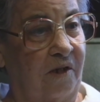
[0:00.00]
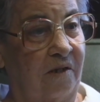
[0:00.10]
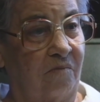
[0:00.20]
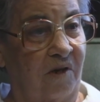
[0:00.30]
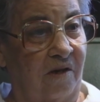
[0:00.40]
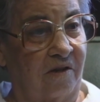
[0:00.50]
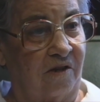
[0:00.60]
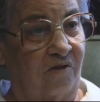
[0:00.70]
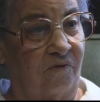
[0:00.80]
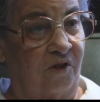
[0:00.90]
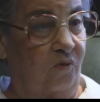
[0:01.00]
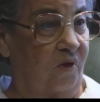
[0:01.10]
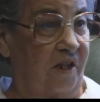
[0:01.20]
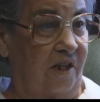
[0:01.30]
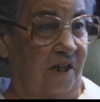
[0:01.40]
We didn't bother no furniture.
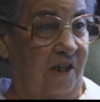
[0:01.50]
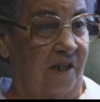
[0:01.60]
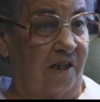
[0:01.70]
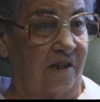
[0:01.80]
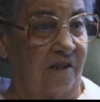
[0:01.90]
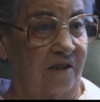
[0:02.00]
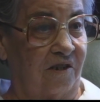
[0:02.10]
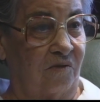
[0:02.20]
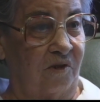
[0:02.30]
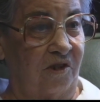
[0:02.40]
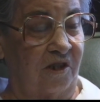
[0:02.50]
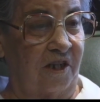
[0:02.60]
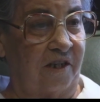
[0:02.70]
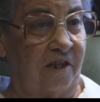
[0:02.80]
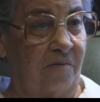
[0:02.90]
We didn't need it, so we just
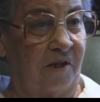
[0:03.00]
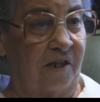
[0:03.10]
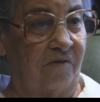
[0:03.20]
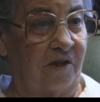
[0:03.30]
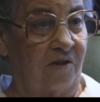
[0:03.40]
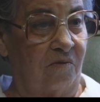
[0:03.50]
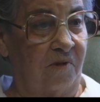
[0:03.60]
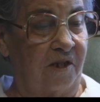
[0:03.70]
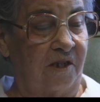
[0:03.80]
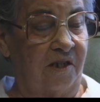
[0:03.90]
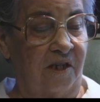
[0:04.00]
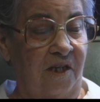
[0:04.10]
let them have the home place.